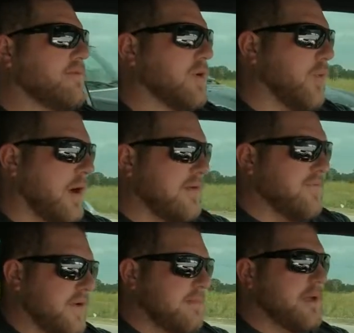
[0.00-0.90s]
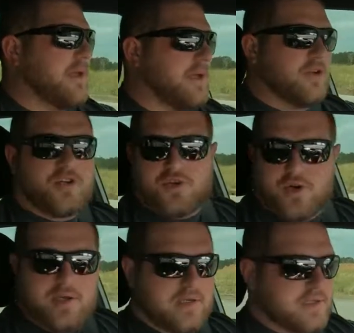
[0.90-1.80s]
to what Fitment
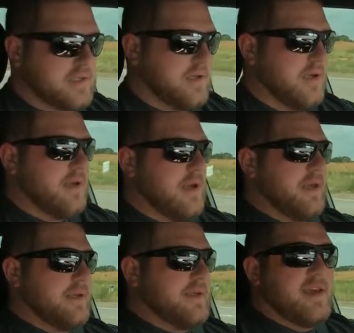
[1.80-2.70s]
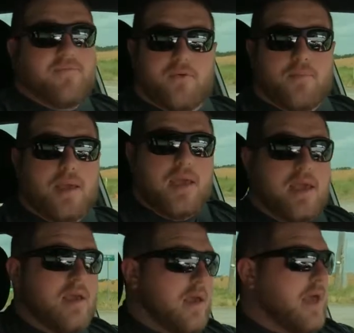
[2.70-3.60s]
Industries did for
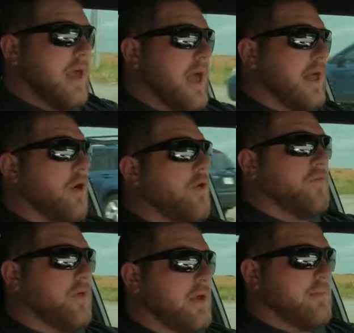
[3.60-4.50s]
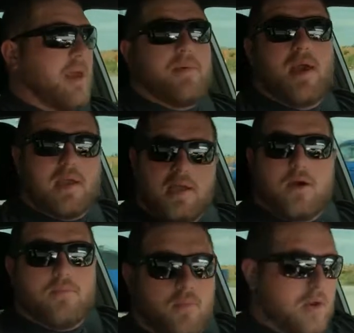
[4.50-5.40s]
me, and hopefully maybe I can
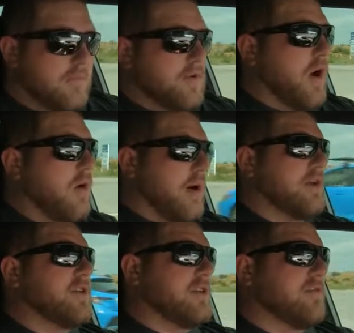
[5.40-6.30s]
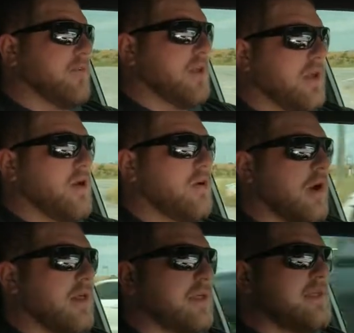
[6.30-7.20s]
help one of y'all watching this video,
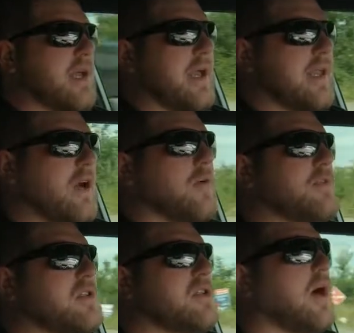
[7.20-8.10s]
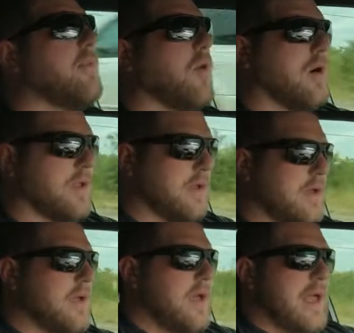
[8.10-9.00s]
or at least I can help someone
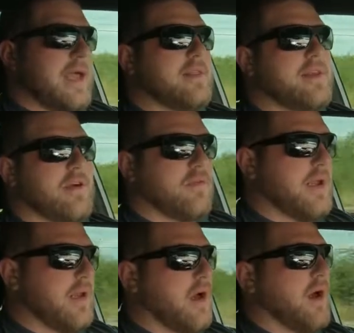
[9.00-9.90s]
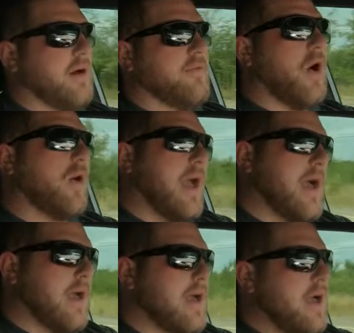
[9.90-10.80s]
in the arena of,
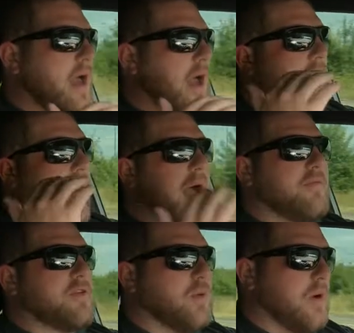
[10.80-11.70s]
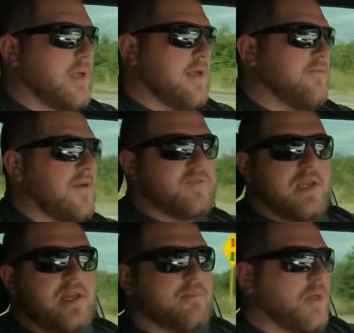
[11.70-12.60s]
okay, I have a
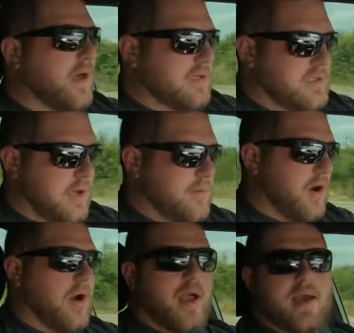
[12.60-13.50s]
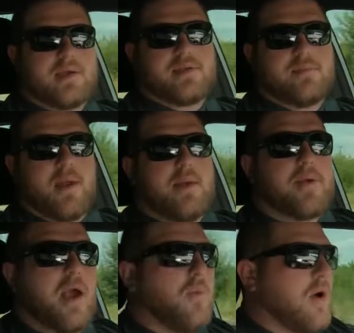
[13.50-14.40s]
2015 plus WRX,
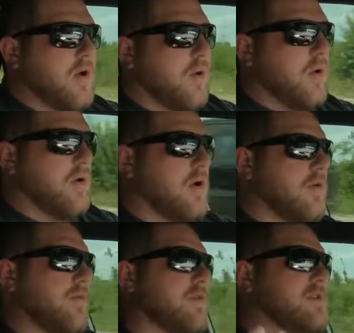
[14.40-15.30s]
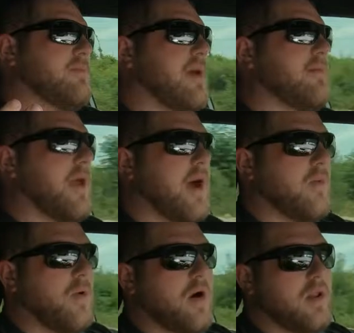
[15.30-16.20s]
maybe I want coilovers, maybe
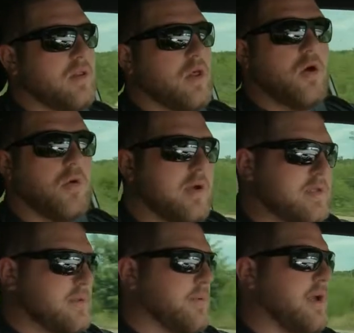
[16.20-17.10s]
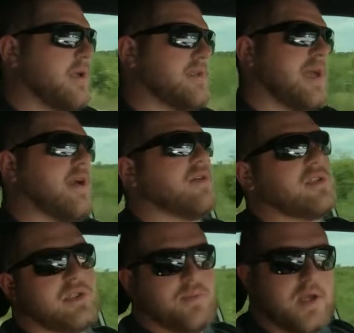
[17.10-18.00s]
I want lowering springs, air
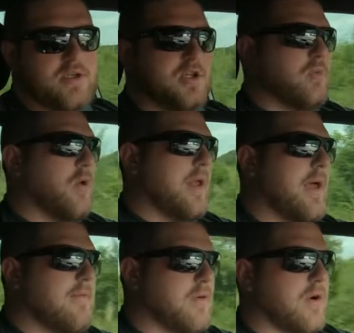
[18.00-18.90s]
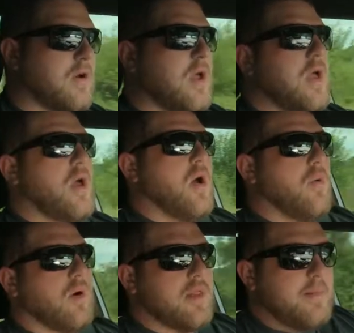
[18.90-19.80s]
suspension, whatever.
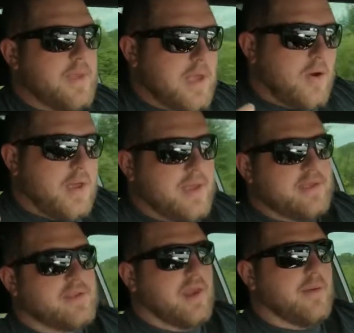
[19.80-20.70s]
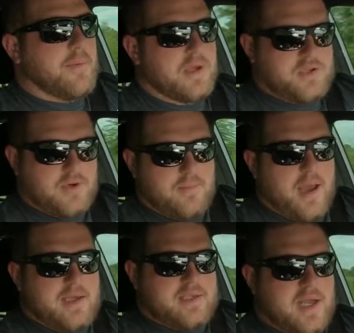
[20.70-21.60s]
Well, let me go ahead, take a picture of
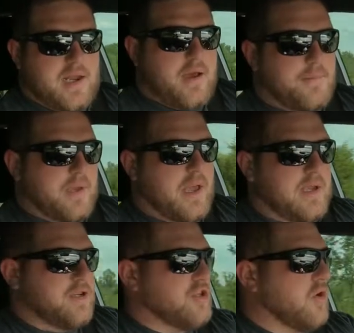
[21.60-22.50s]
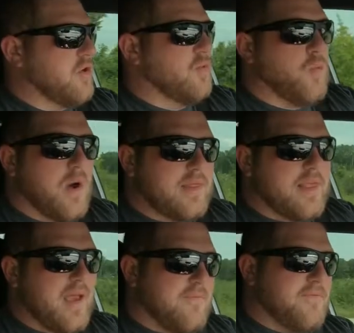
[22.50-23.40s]
my setup and kind of show you what
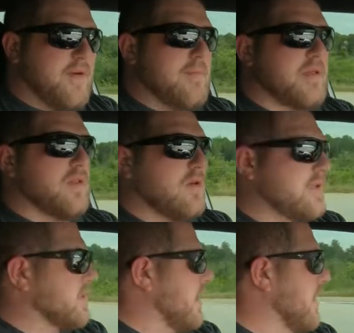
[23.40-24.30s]
that fitment looks